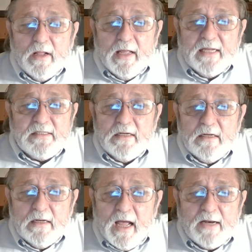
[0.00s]
it's
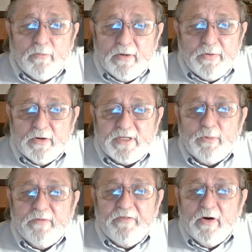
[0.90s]
not one person,
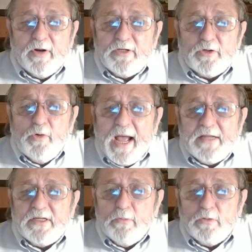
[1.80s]
one vote. It's who
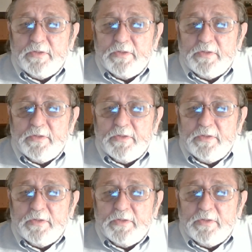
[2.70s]
has the most